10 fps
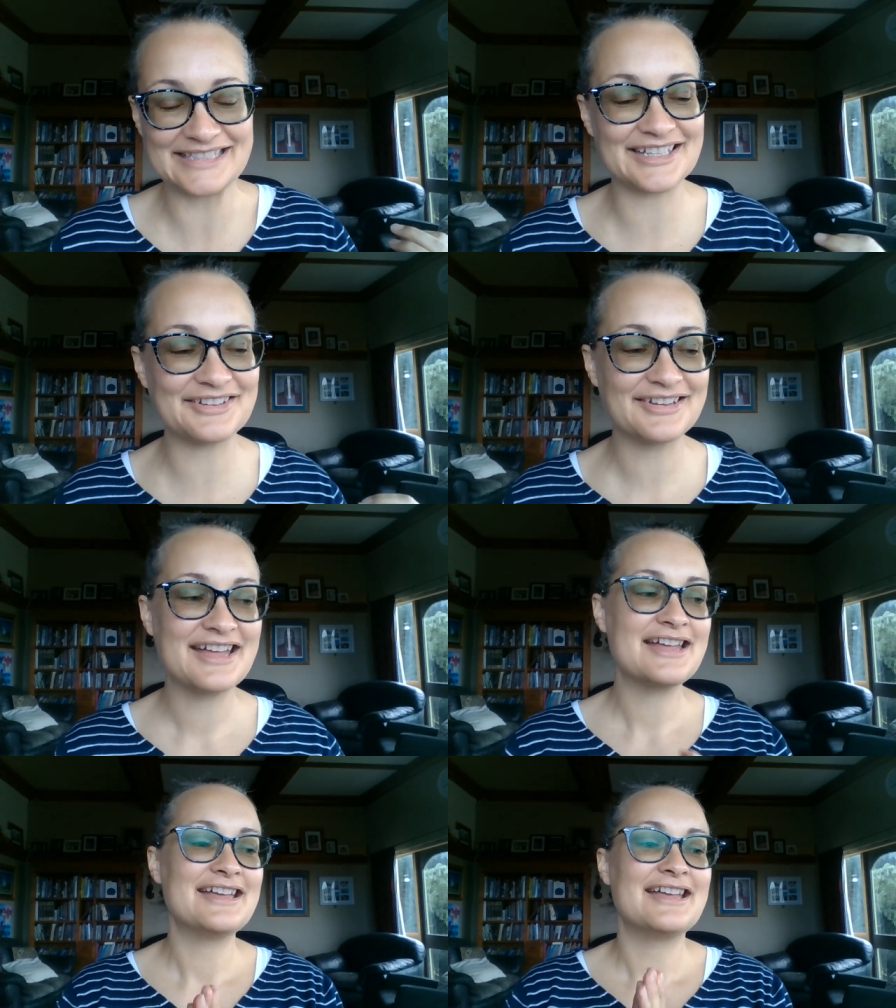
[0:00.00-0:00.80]
so
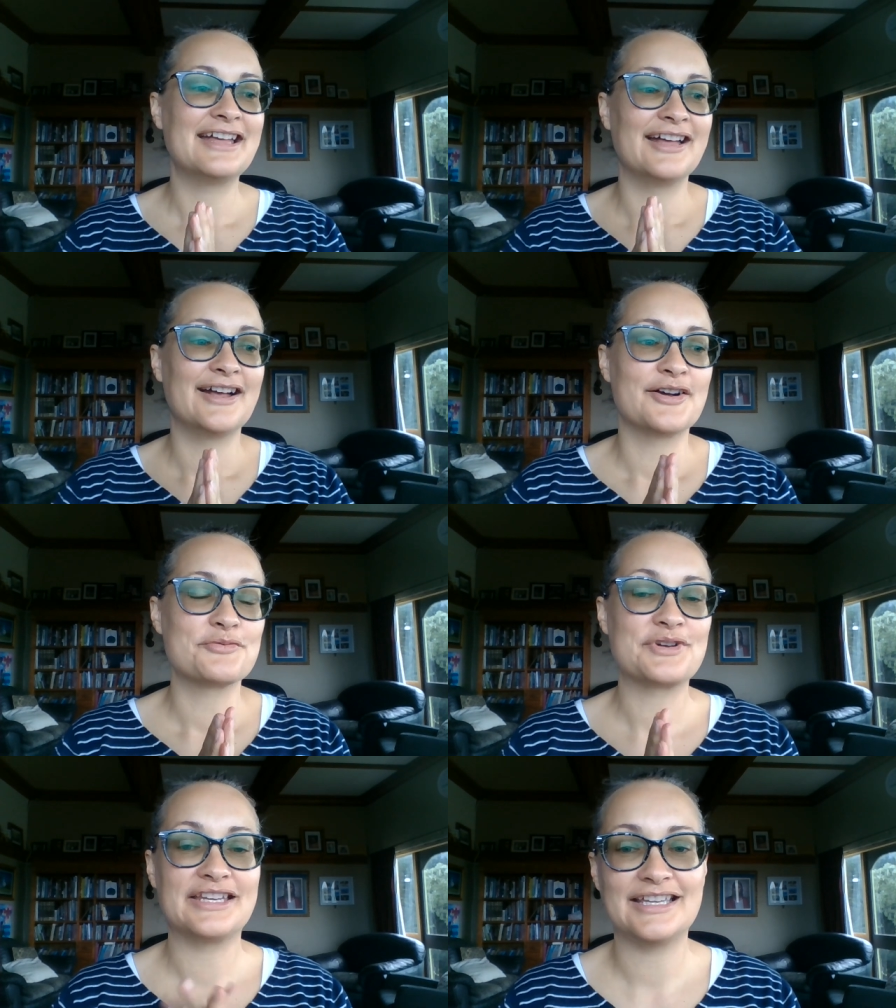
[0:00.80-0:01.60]

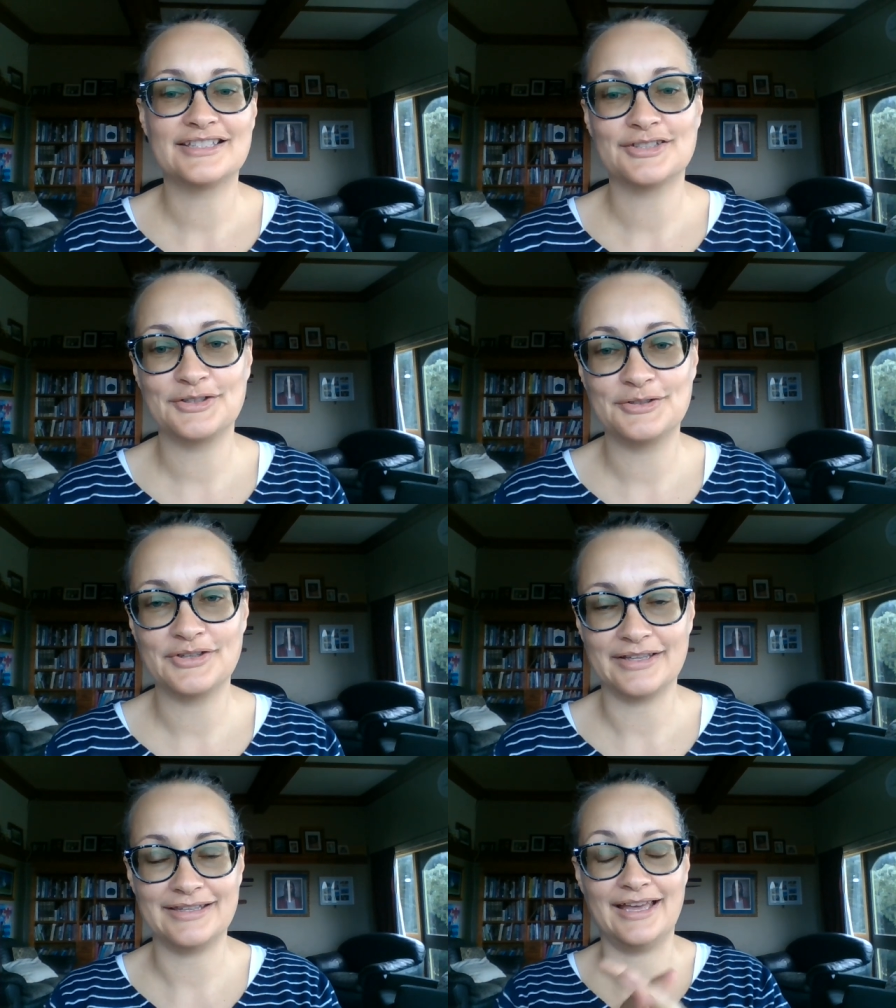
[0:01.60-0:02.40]
we need to,
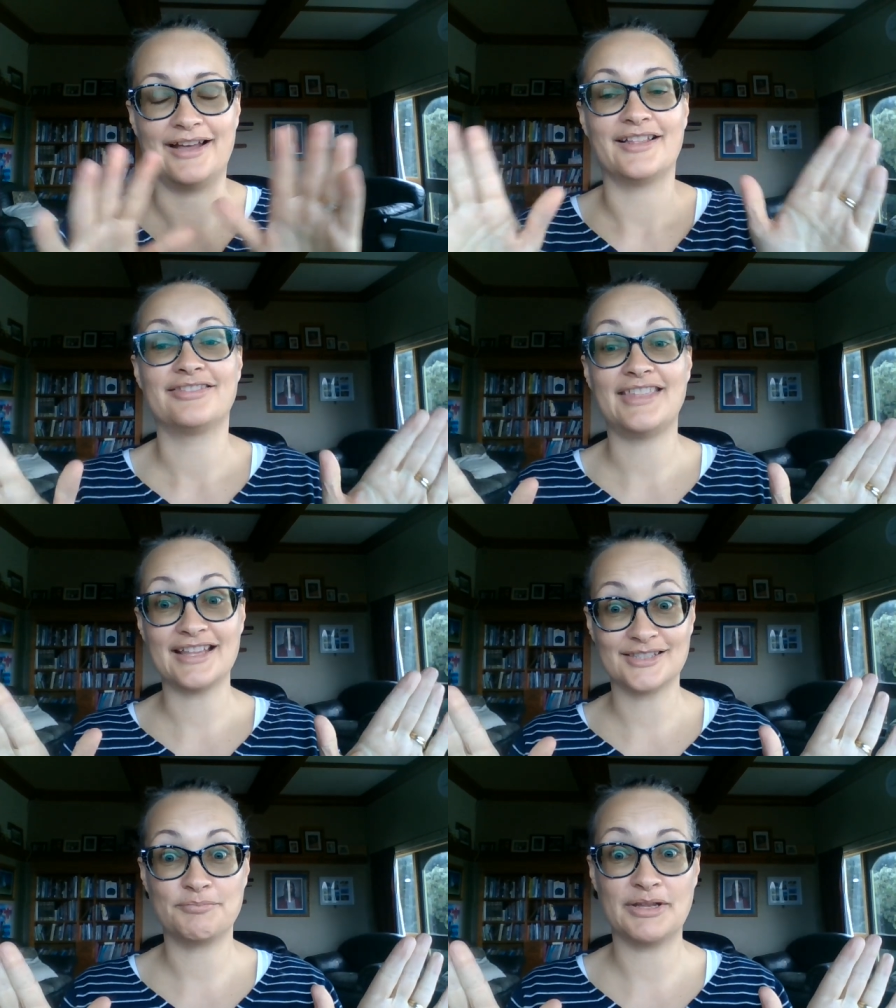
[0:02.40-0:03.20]
yeah,
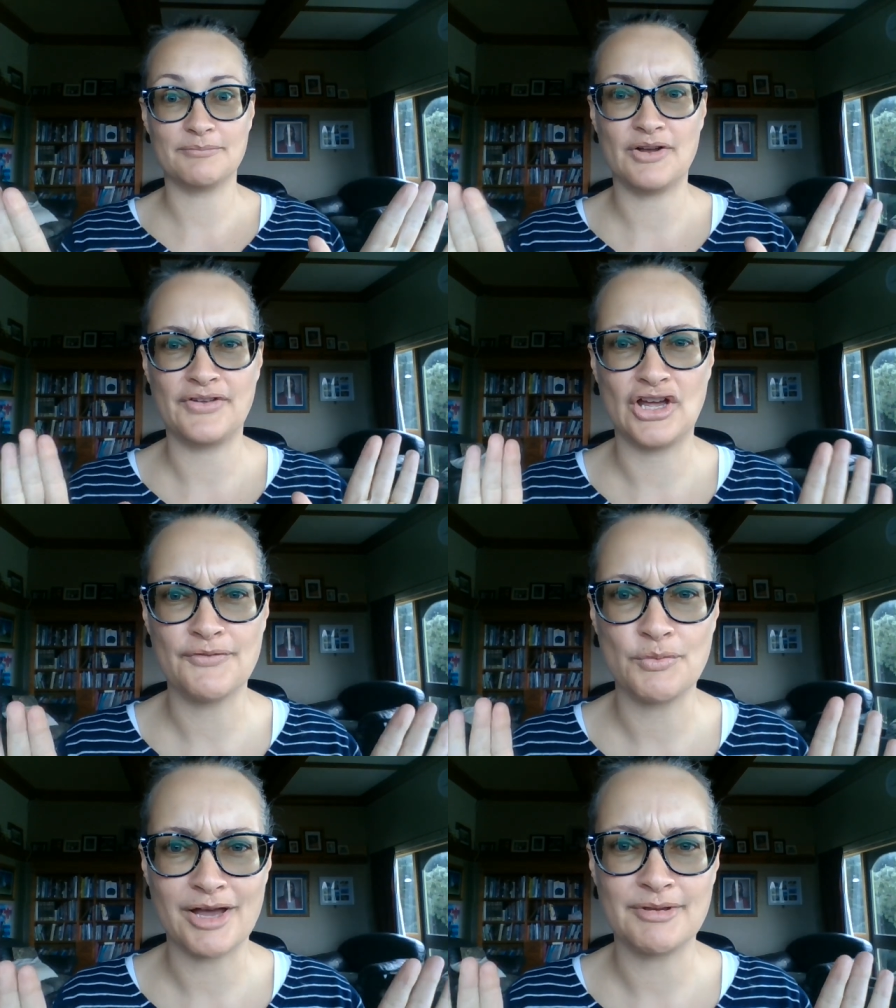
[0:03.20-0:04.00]
that's a bit of an
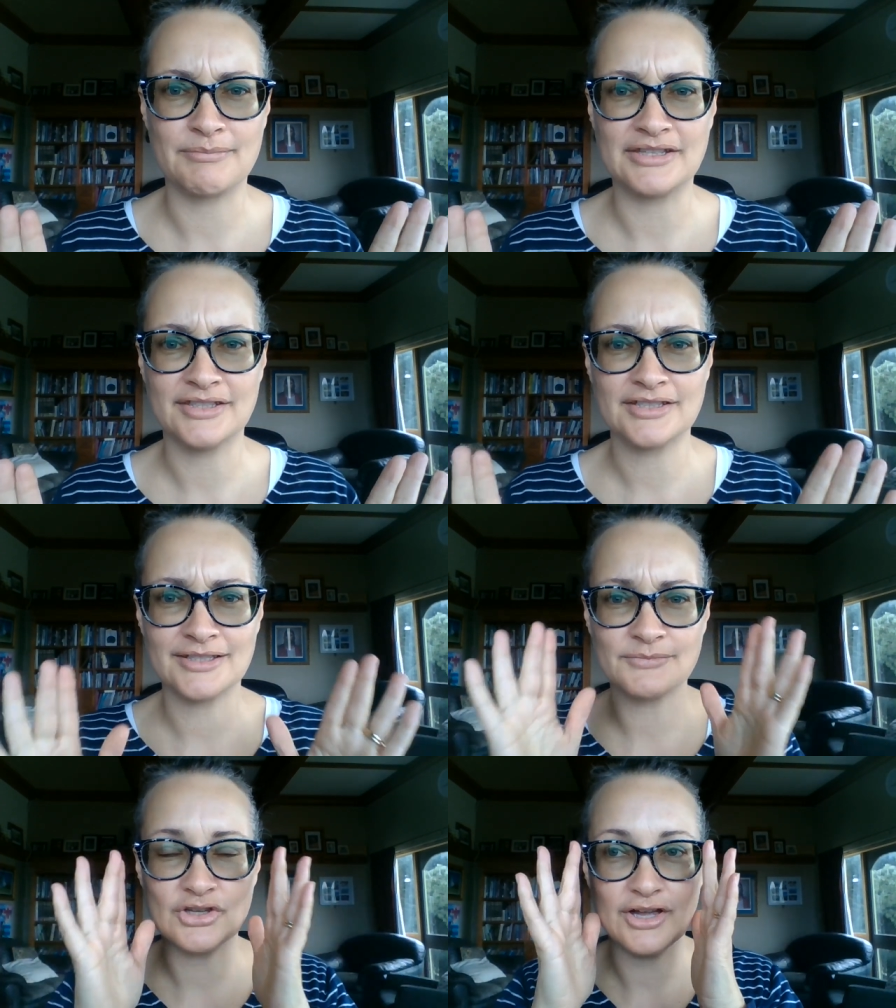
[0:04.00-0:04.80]
overwhelming message
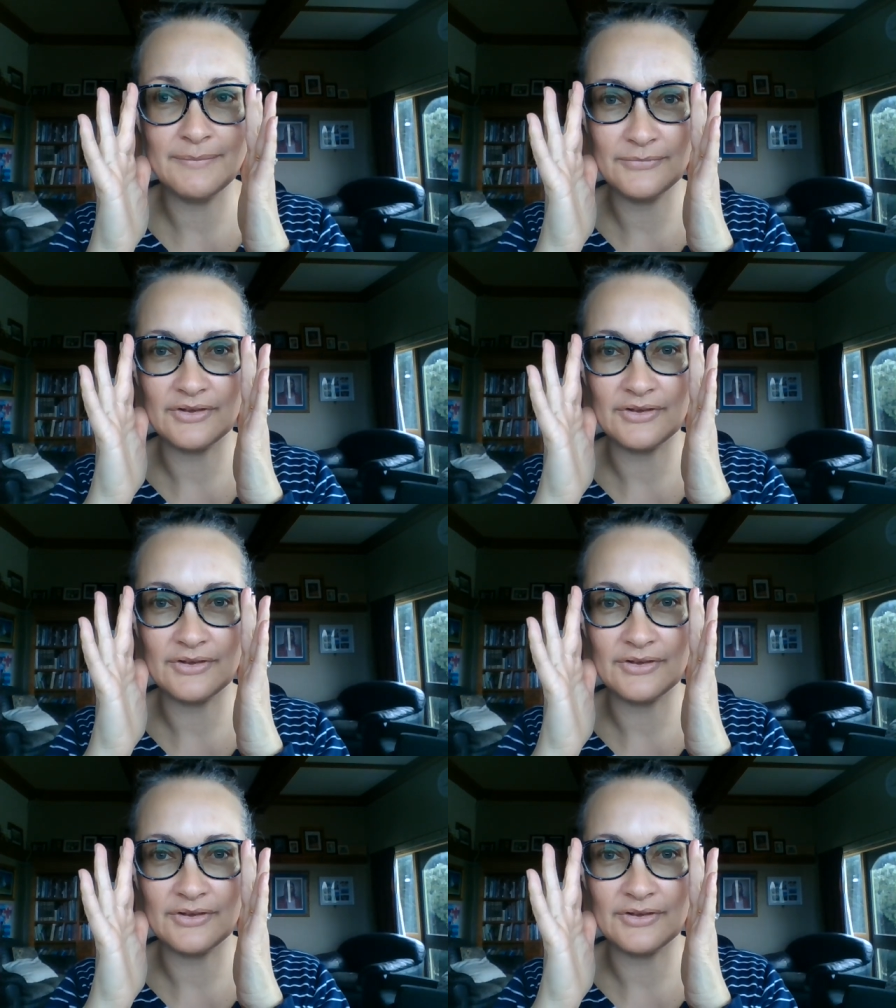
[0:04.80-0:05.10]
sometimes.